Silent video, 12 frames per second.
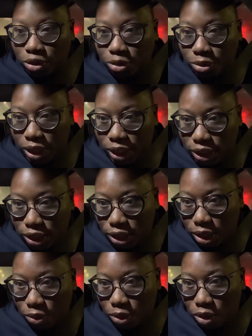do this
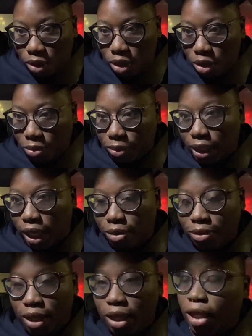and we're gonna hope that I
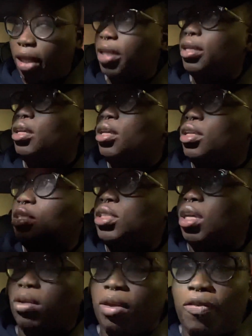don't get hit.
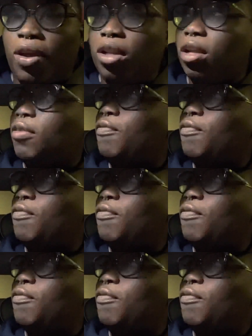So if I look